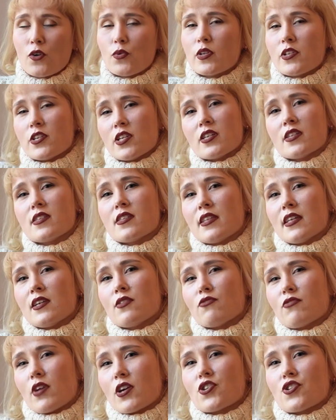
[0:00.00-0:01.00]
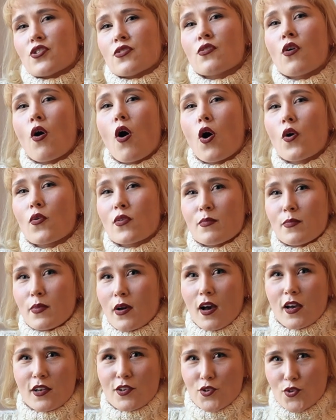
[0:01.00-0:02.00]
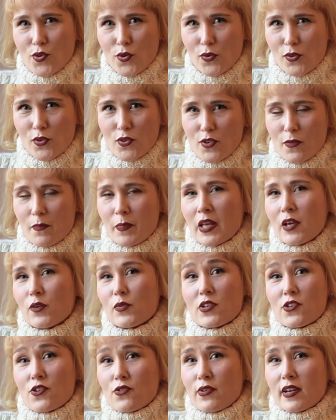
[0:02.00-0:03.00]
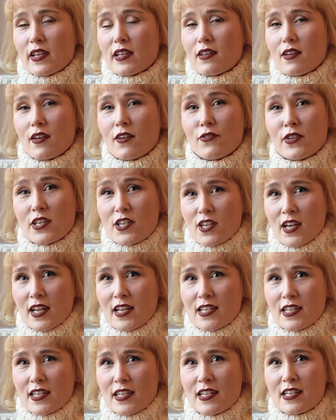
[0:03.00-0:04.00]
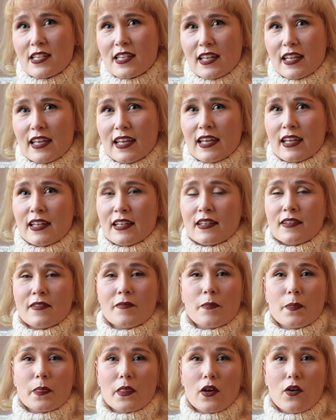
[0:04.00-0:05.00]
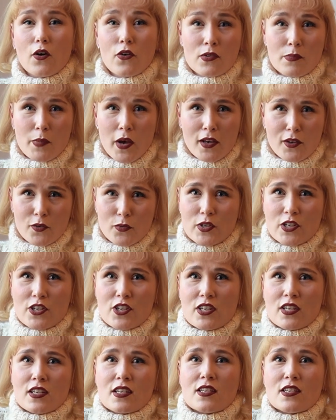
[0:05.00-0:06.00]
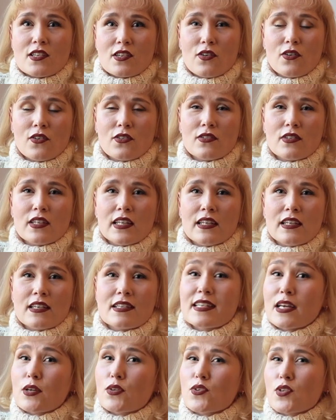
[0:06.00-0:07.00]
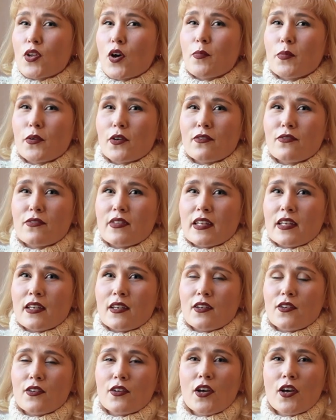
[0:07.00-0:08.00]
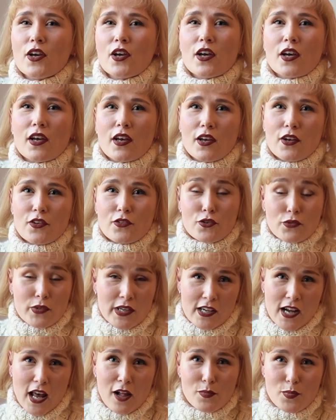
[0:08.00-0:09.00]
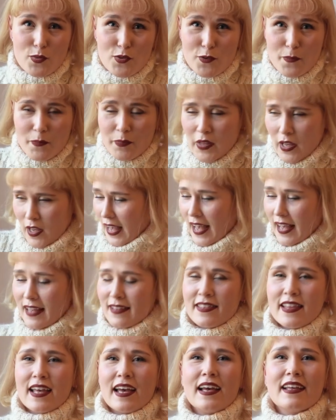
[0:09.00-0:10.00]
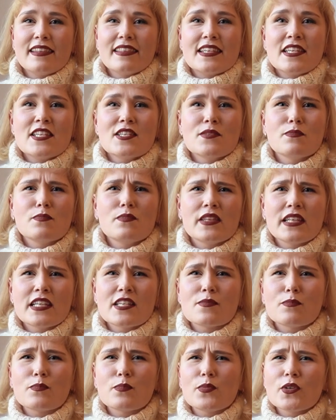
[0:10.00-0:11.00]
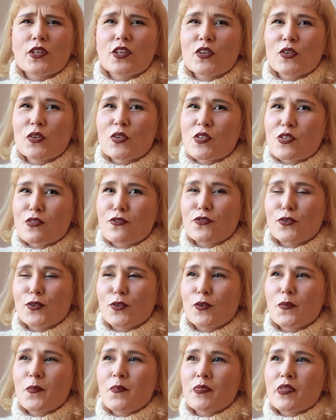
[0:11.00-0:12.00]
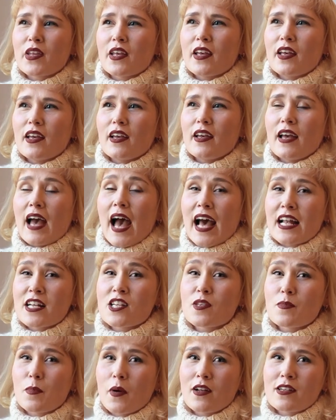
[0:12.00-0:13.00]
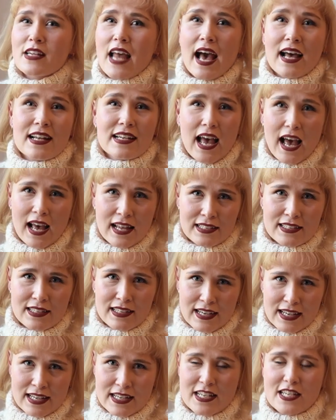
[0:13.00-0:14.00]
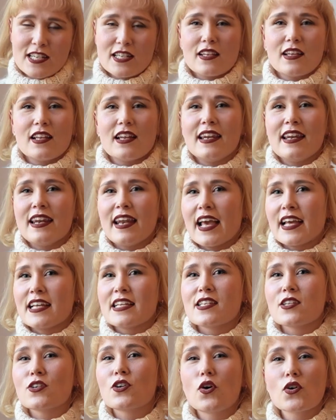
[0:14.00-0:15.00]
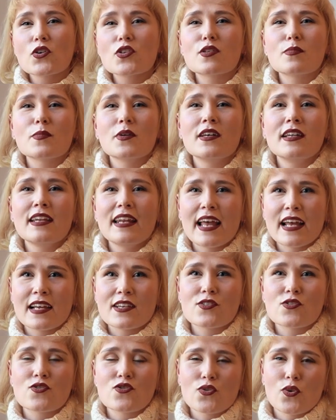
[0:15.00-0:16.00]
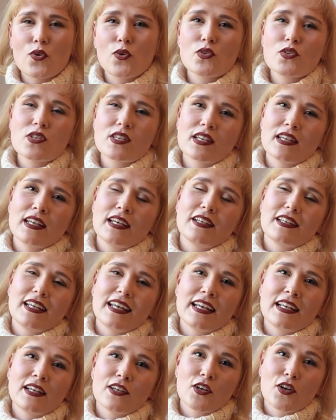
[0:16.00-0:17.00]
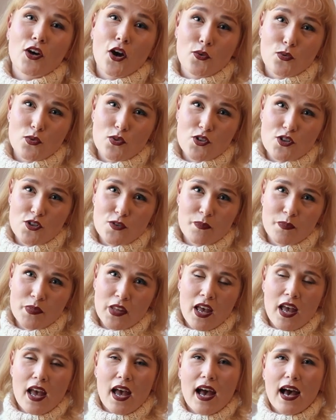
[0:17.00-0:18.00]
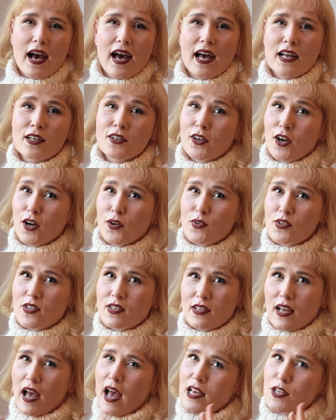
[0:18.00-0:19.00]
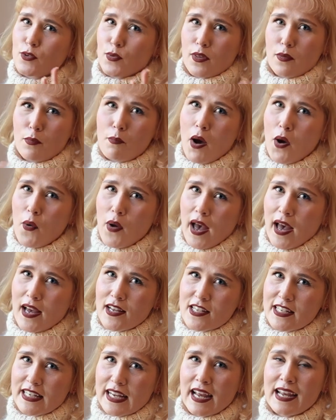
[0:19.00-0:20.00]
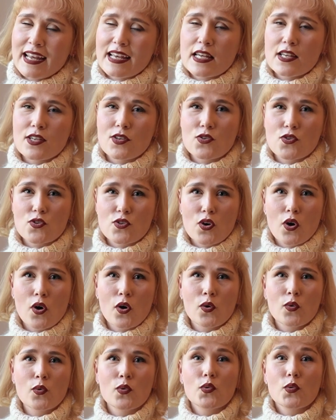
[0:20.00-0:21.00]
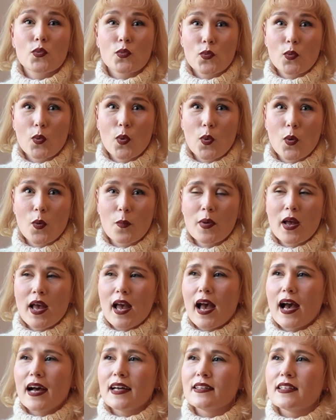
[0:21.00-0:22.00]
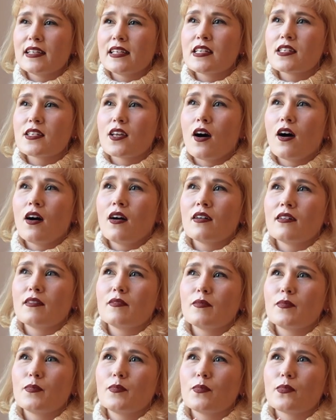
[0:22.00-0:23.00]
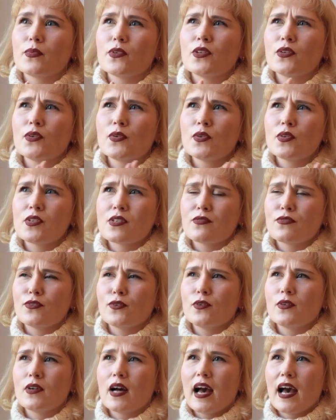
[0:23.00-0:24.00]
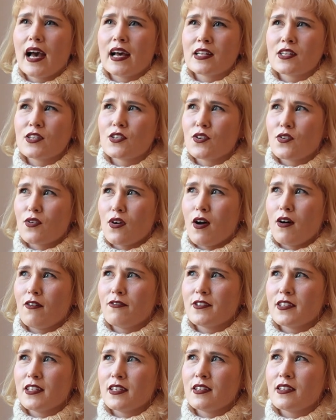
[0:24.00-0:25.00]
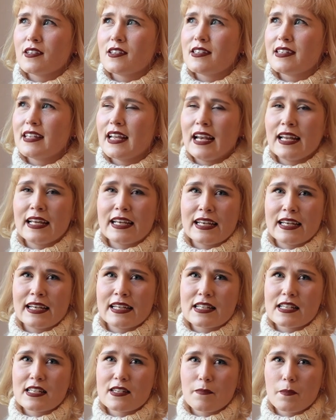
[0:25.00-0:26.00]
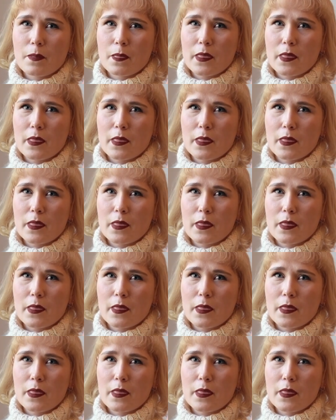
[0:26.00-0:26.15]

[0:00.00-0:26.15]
which is the Russian Oremburg shawls, which originated in Oremburg, which is on the south slope of the Urian Alps. And they're these beautiful hand-spun and hand-knit lace, gossamer lace shawls knit in goat. And goat, as with mohair today, is so warm. And these are beautiful, handcrafted, delicate,